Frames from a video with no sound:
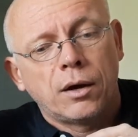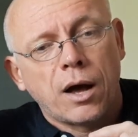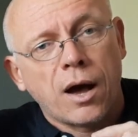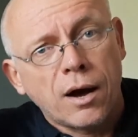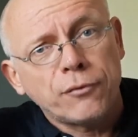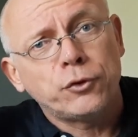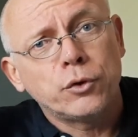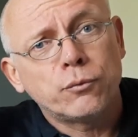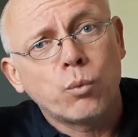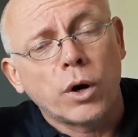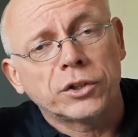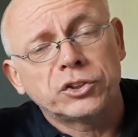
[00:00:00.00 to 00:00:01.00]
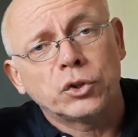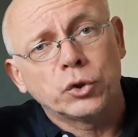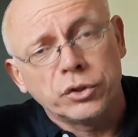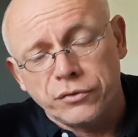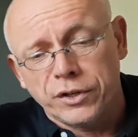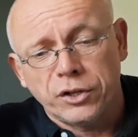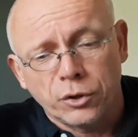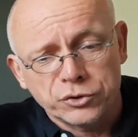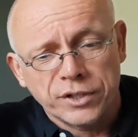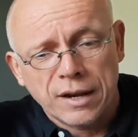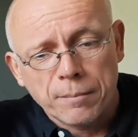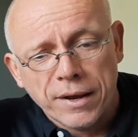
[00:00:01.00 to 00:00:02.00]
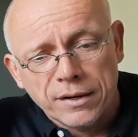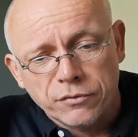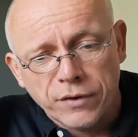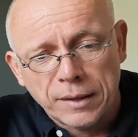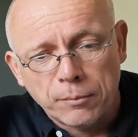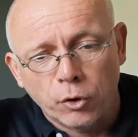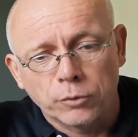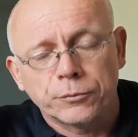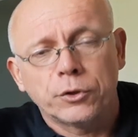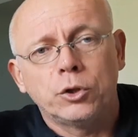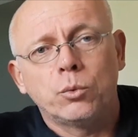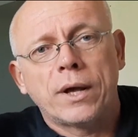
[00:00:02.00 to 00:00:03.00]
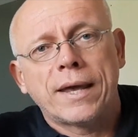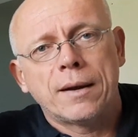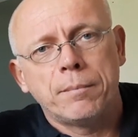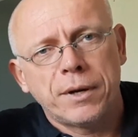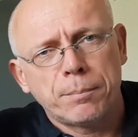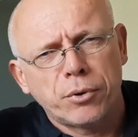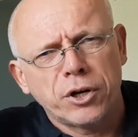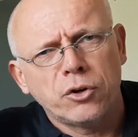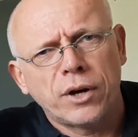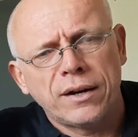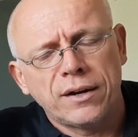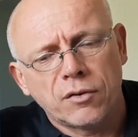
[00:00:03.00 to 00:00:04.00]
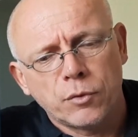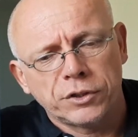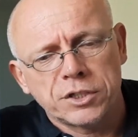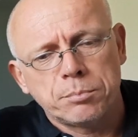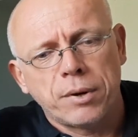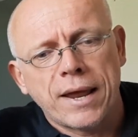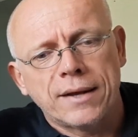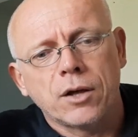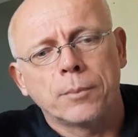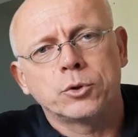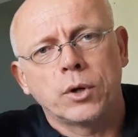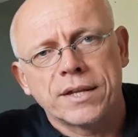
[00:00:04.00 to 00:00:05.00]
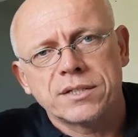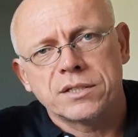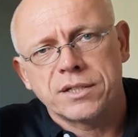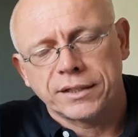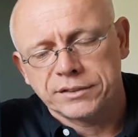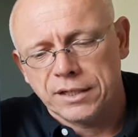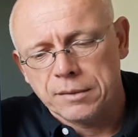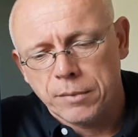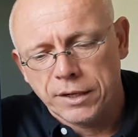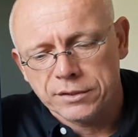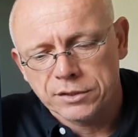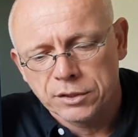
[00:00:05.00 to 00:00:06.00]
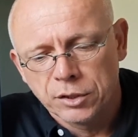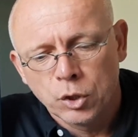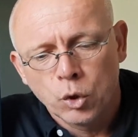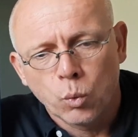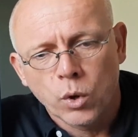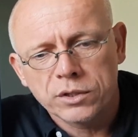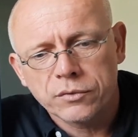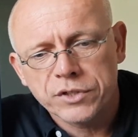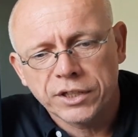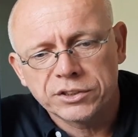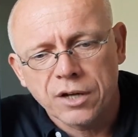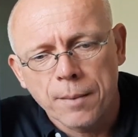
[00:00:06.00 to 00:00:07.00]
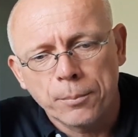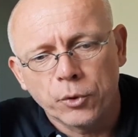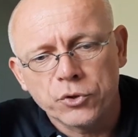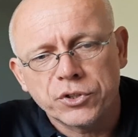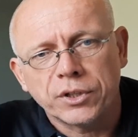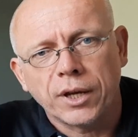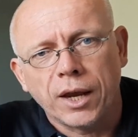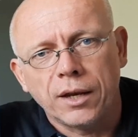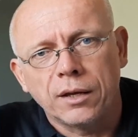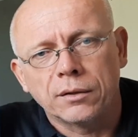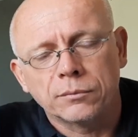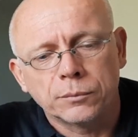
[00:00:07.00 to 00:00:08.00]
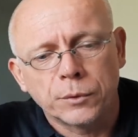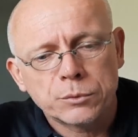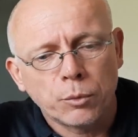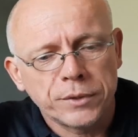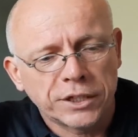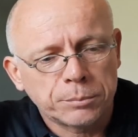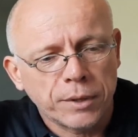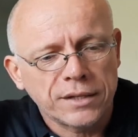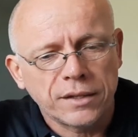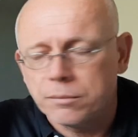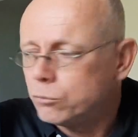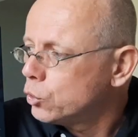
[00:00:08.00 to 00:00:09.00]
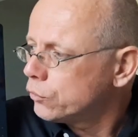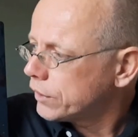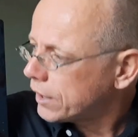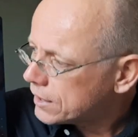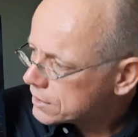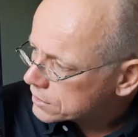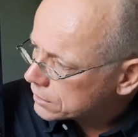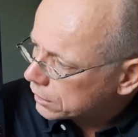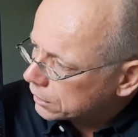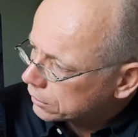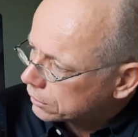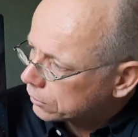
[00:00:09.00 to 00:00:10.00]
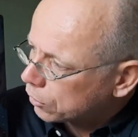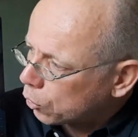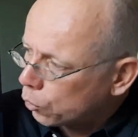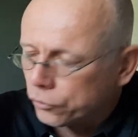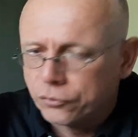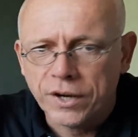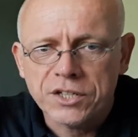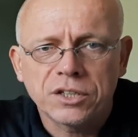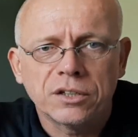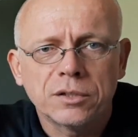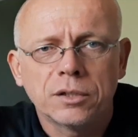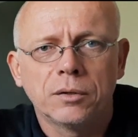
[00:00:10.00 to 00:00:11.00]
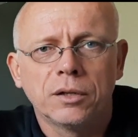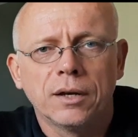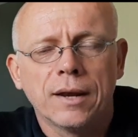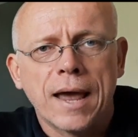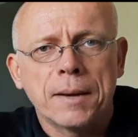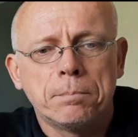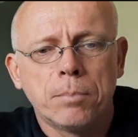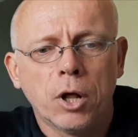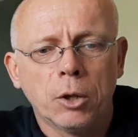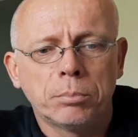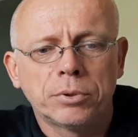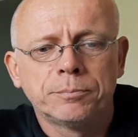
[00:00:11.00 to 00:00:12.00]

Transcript: After you've watched all the videos that are made available, you will get a pretty good idea of what this planned obsolescence actually means. One of the examples which will be explained in a movie is the old-fashioned light bulb.